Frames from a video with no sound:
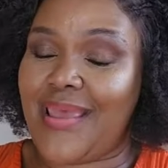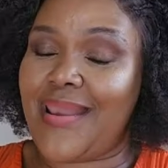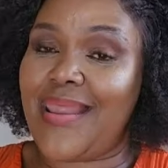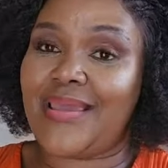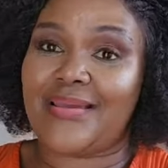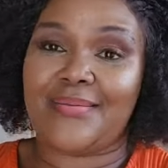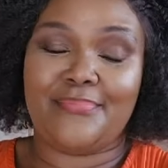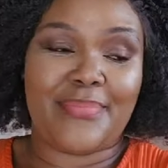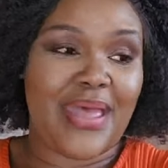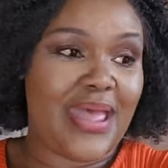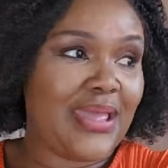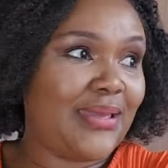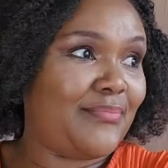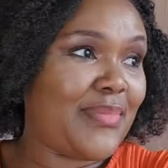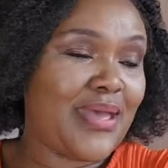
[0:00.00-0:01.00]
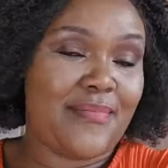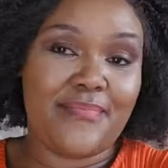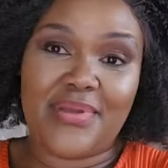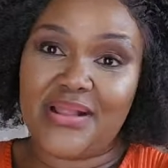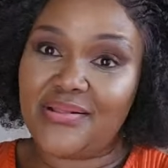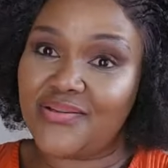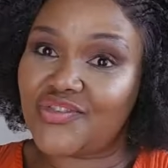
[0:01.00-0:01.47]
like my my
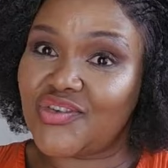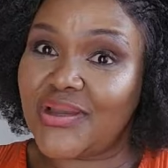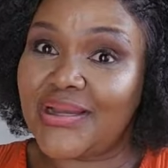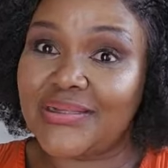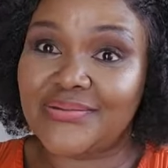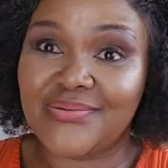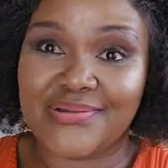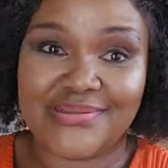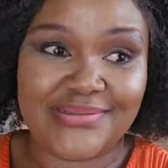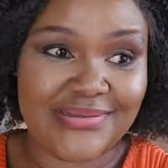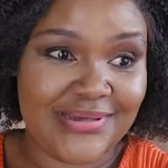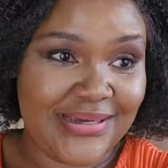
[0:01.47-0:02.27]
middle child was